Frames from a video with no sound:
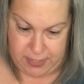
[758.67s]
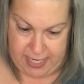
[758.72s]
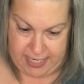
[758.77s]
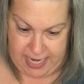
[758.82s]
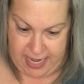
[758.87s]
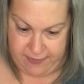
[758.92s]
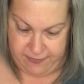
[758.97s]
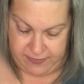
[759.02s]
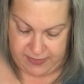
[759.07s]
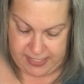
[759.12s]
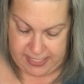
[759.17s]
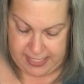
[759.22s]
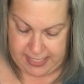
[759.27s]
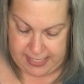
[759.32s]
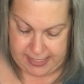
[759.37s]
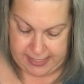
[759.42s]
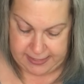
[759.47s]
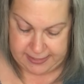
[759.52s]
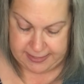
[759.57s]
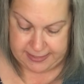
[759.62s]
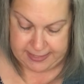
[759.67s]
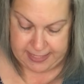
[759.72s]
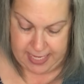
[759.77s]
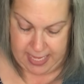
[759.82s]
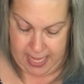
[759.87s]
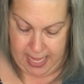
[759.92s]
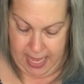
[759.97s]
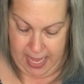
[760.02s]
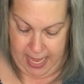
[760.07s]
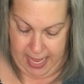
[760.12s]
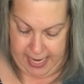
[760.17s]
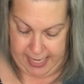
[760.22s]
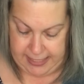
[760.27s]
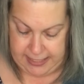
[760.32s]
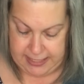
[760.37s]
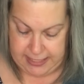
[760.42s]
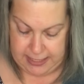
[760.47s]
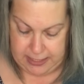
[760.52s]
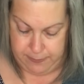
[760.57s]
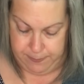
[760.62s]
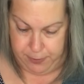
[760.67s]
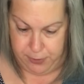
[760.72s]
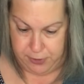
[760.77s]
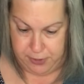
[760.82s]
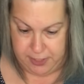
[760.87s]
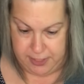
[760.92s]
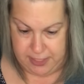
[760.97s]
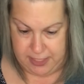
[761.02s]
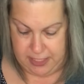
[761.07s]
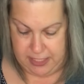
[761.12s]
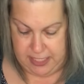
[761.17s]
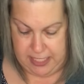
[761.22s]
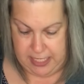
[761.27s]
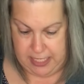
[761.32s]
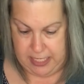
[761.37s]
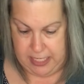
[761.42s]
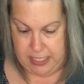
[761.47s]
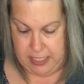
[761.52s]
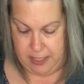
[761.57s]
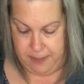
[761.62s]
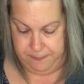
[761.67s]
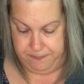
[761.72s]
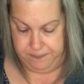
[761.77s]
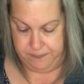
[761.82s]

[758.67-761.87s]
And on these, I did put the